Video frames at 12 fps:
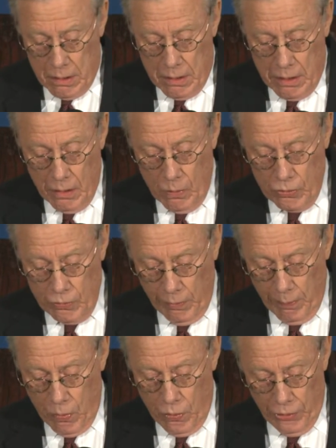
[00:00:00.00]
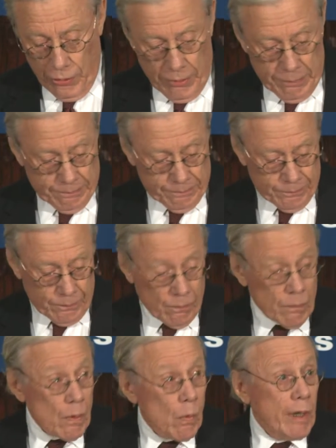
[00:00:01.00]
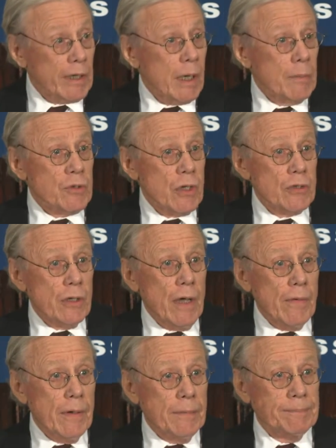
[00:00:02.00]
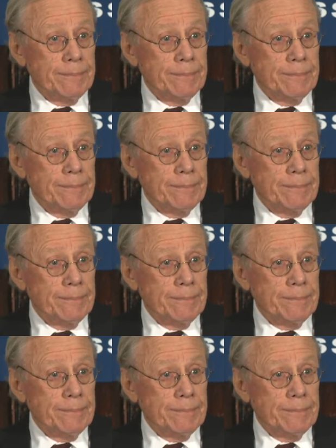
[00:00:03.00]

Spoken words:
Here was a reporter. When comes such another?